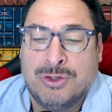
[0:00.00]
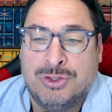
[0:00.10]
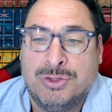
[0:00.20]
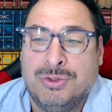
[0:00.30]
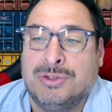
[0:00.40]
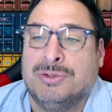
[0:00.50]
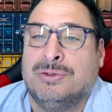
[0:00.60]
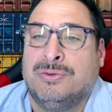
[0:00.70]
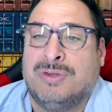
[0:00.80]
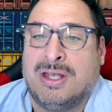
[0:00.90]
to
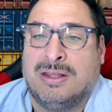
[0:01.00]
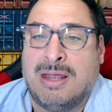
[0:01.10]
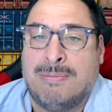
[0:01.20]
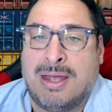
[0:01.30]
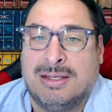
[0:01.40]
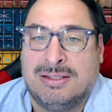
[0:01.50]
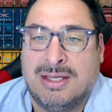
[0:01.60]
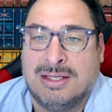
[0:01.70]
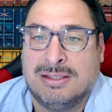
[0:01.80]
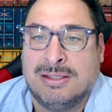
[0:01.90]
you, that they make
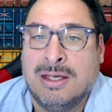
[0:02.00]
sense.